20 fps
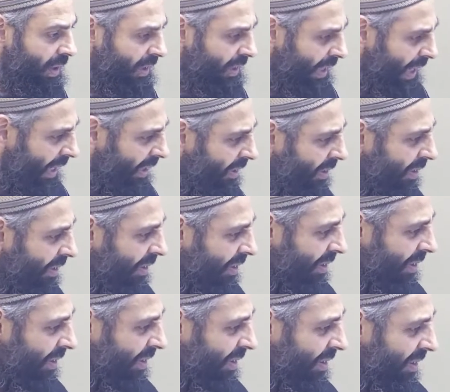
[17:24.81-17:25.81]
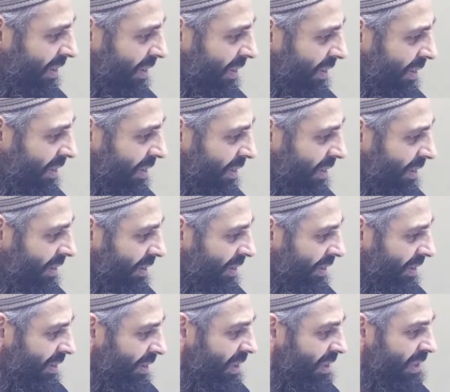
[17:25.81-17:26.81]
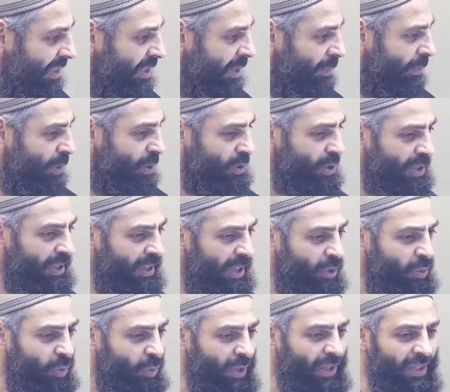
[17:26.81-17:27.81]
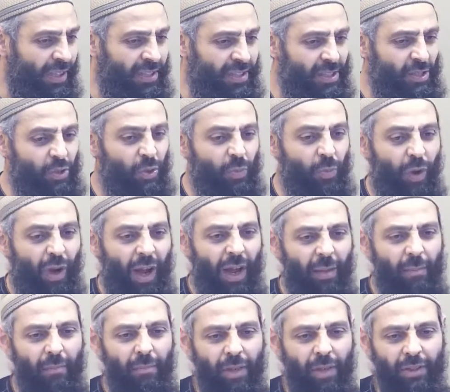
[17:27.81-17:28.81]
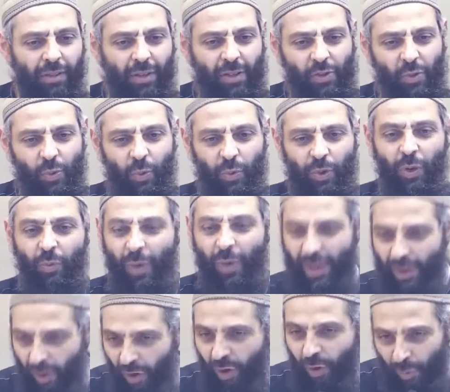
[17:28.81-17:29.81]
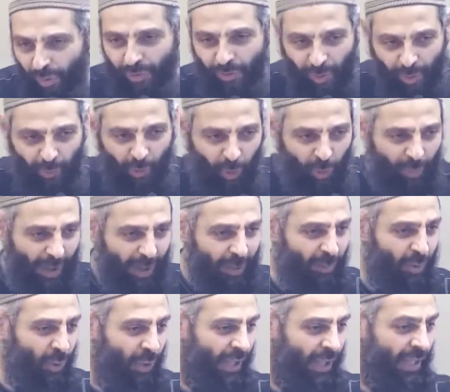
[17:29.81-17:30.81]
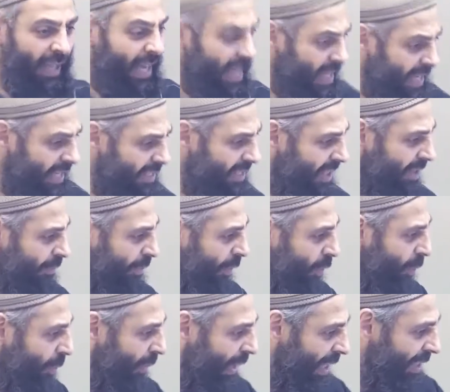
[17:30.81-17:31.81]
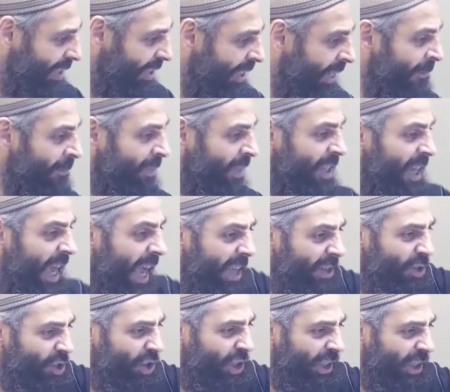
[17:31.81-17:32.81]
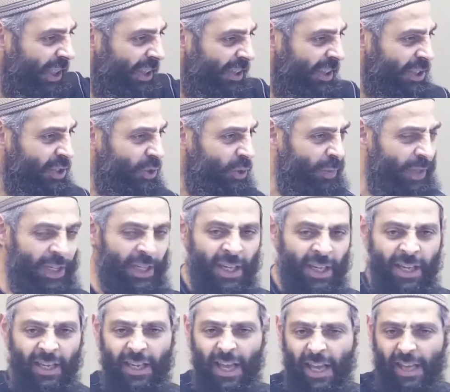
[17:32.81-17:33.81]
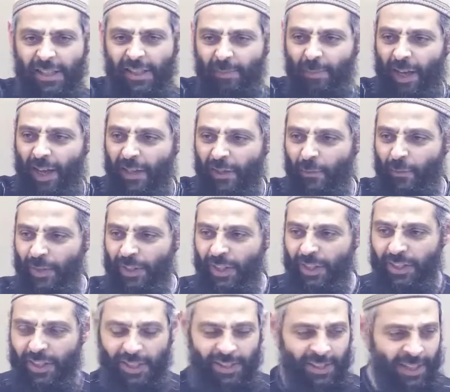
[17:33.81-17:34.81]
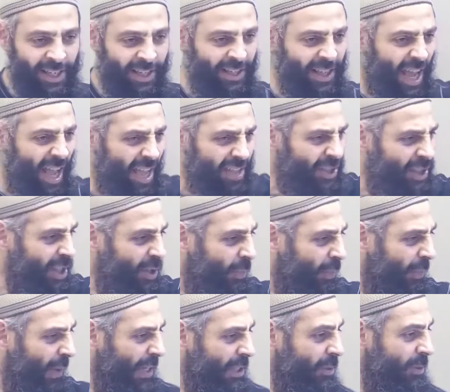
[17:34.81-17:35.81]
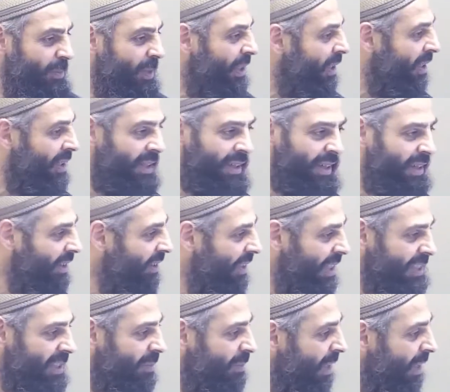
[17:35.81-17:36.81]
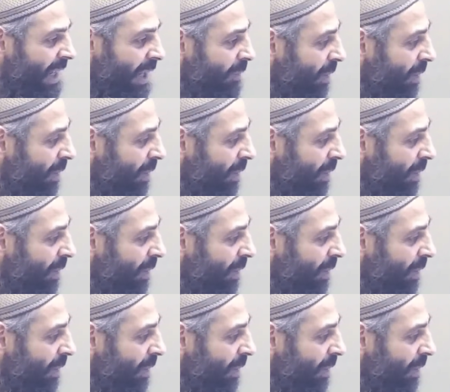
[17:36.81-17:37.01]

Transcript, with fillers: Look at that. This is a person that witnesses to Muhammad Rasulullah. Where are we from Khubayb today? Yes, I've been oppressed. Yes, she did this to me. Yes, my husband did this. Yes, he oppressed me. It doesn't